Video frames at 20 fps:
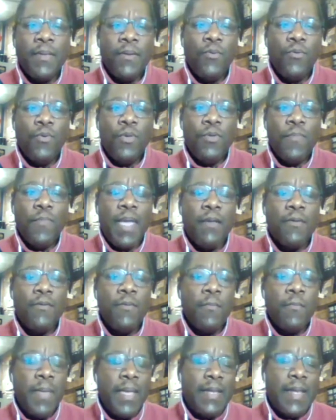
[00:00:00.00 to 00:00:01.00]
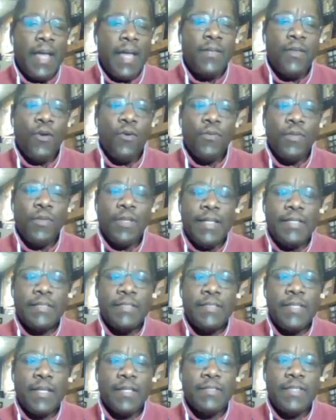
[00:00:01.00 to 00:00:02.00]
who you may or may not know, the late
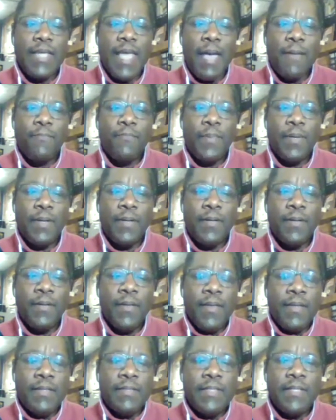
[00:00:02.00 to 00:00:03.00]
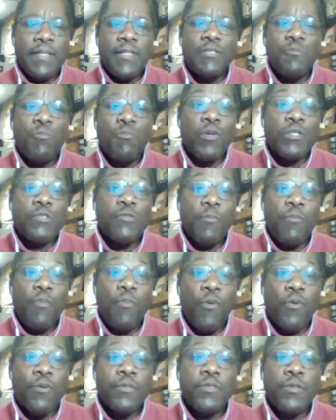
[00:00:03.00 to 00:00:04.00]
Dick Schaap, did the sports
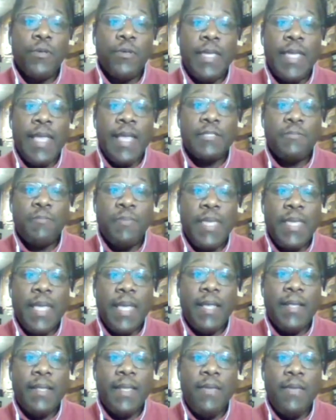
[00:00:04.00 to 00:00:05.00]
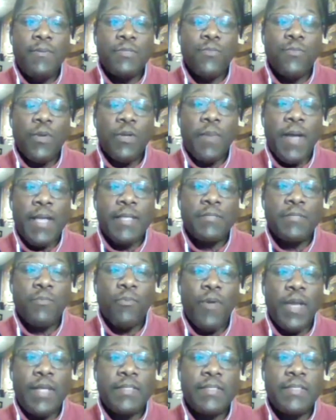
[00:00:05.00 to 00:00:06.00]
reporters on ESPN. He was one of my inspirations.